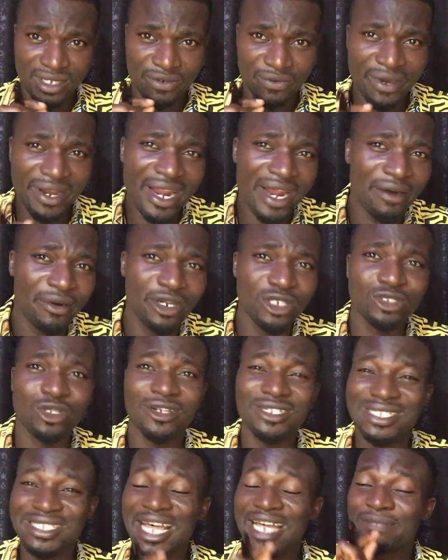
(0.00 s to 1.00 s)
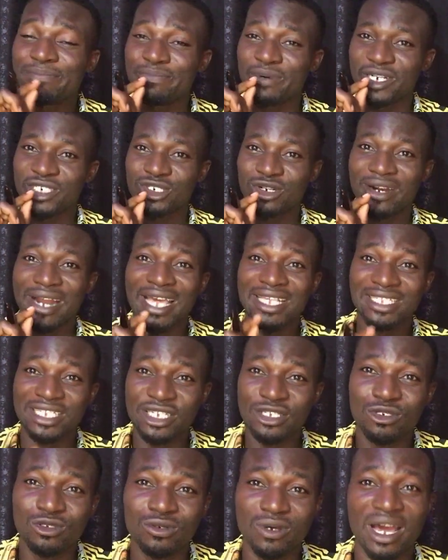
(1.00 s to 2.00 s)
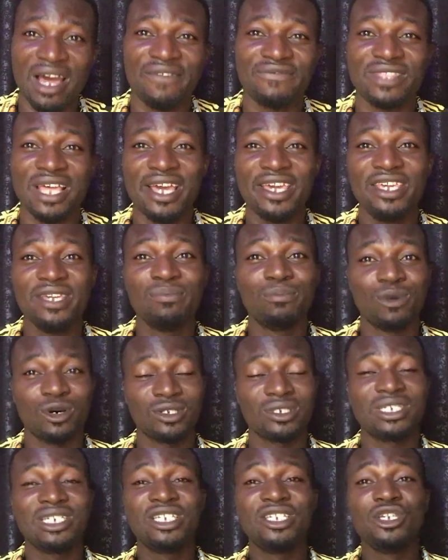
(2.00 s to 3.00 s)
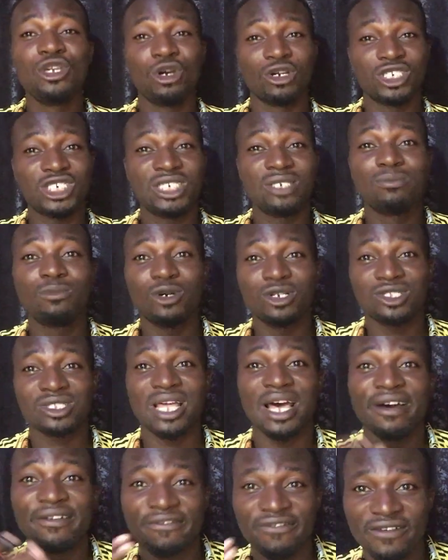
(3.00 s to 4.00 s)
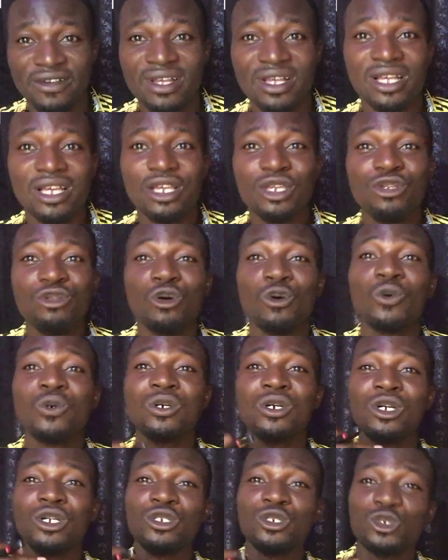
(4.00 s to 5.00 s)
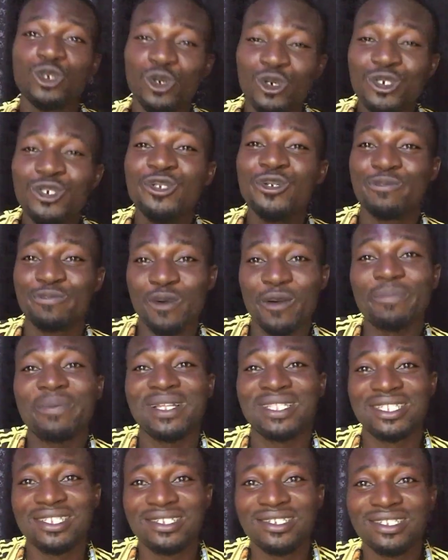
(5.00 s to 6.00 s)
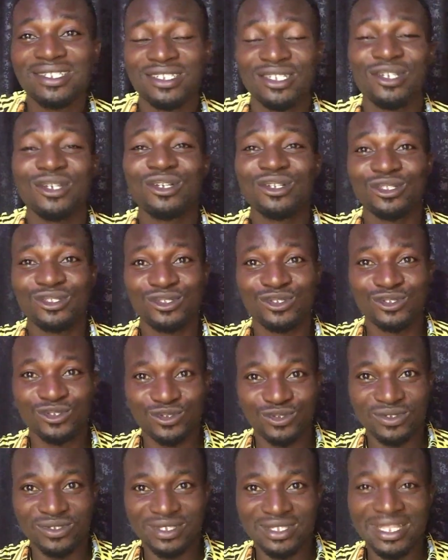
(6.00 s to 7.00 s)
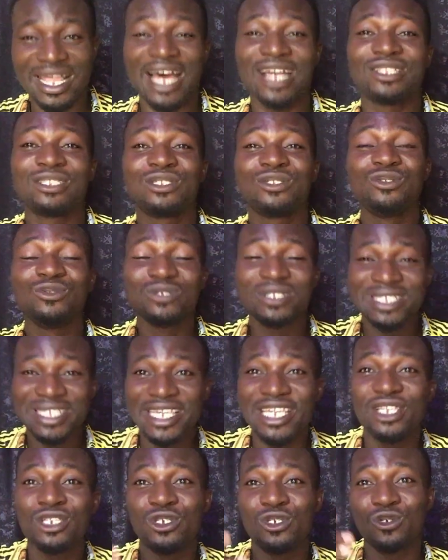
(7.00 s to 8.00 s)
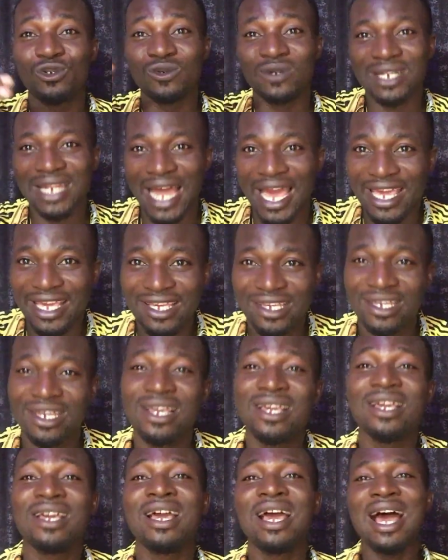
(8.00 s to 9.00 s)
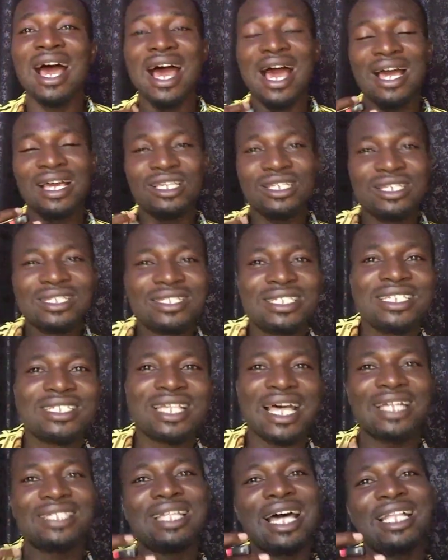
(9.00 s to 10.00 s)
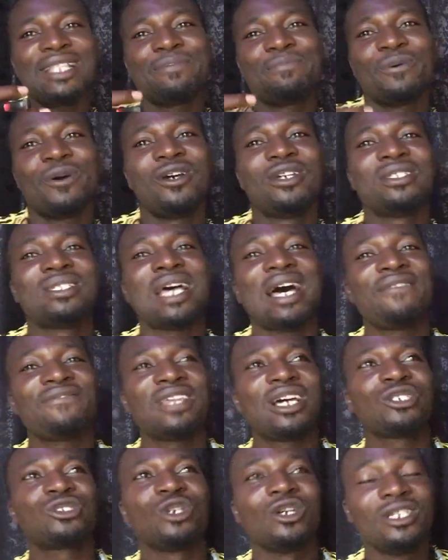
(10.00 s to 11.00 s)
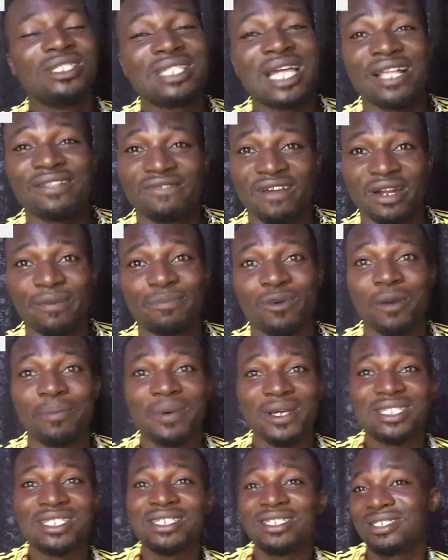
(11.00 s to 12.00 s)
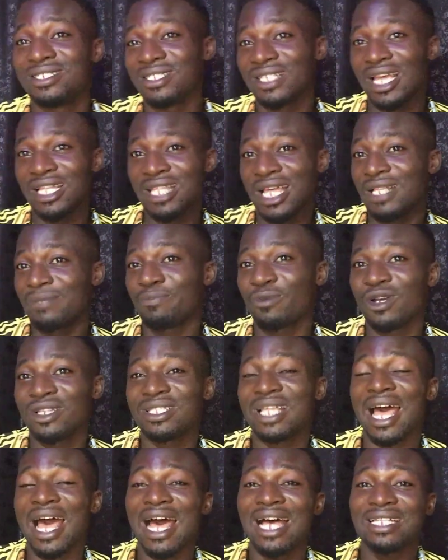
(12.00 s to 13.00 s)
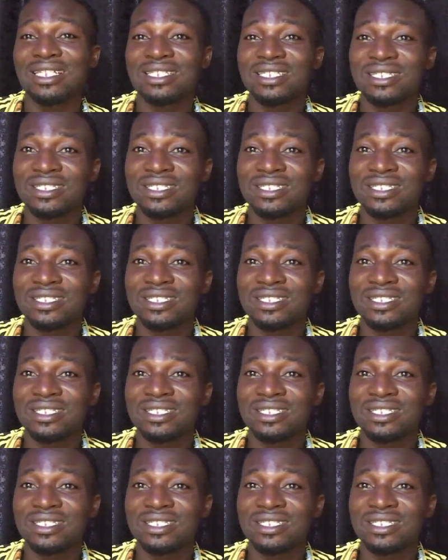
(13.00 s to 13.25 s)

when a realtor starts pressurizing you after he or she must have shown you properties that you think you like, it is at that point, after showing that very property, it is at that point as